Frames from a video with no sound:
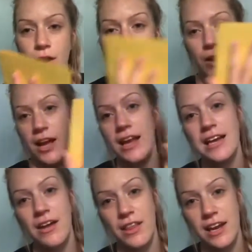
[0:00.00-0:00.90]
Okay,
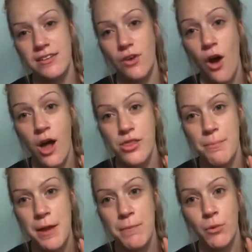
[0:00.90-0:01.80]
now that it's on the
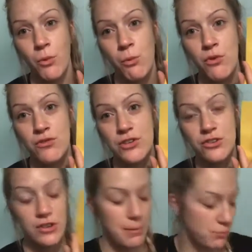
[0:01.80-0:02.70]
paper, we'll move to
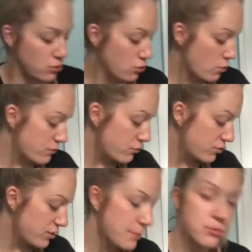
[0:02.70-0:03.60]
step 2. And for
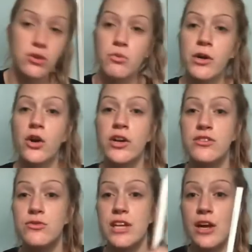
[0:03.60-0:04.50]
step 2, we're going
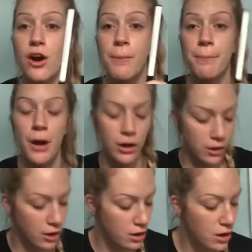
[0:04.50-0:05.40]
to take our
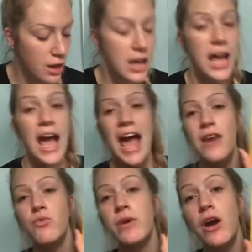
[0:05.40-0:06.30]
marker
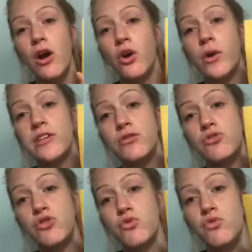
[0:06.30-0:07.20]
and we are going to
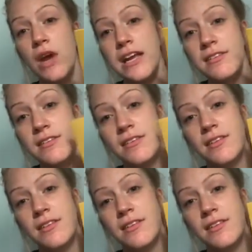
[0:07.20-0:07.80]
trace